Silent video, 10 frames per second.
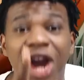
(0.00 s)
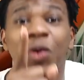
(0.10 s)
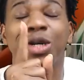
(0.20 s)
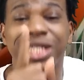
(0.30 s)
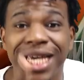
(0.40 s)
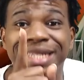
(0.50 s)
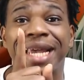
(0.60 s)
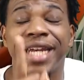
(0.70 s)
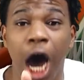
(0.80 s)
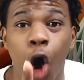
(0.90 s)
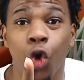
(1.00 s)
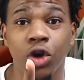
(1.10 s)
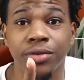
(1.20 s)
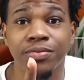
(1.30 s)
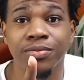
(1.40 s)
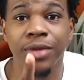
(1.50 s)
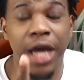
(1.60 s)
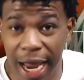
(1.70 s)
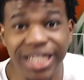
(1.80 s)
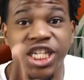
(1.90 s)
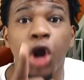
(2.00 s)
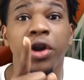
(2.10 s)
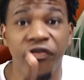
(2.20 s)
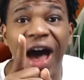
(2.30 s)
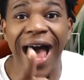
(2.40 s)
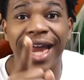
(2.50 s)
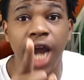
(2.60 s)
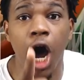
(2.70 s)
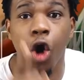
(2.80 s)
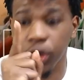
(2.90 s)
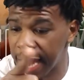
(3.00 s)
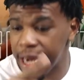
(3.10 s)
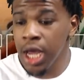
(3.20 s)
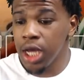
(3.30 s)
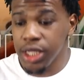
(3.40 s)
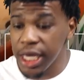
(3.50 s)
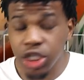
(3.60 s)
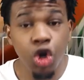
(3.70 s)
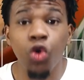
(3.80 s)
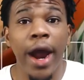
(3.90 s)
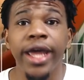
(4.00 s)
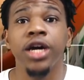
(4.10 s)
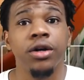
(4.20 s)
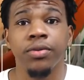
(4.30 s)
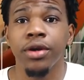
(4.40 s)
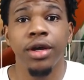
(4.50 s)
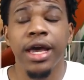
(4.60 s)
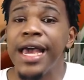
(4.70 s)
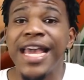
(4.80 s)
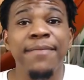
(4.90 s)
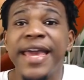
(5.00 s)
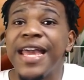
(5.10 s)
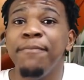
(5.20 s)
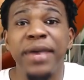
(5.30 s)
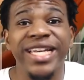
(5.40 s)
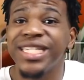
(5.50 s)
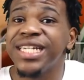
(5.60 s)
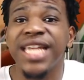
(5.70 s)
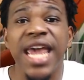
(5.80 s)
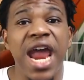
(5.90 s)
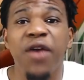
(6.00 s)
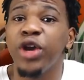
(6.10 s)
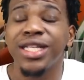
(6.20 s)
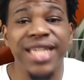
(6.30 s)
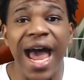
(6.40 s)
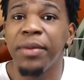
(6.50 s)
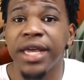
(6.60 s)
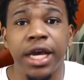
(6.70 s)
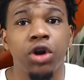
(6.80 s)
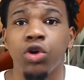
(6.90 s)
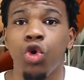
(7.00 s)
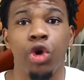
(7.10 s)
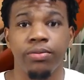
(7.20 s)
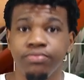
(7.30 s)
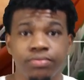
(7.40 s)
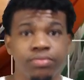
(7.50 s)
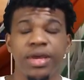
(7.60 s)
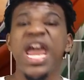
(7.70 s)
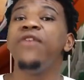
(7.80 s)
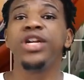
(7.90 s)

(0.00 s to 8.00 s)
Rozier is a Dawggg, a certified Dawggg. Like, this dude right here, he mean business every time he get on the court, every